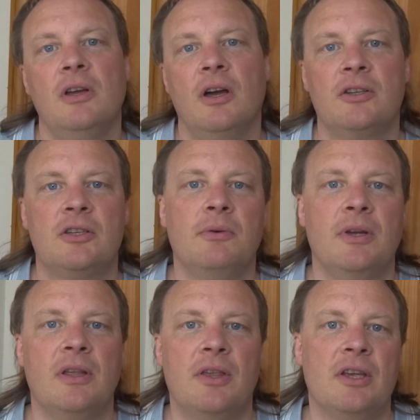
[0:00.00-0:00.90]
are
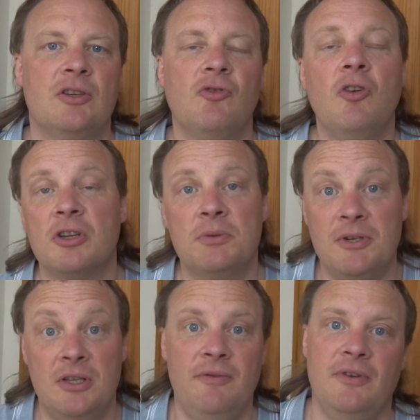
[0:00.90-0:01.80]
doing things wrong,
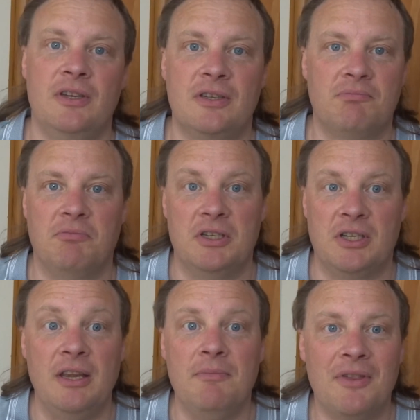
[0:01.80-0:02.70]
especially if it's the
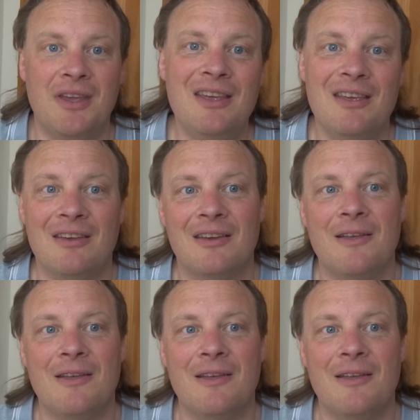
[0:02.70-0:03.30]
same thing.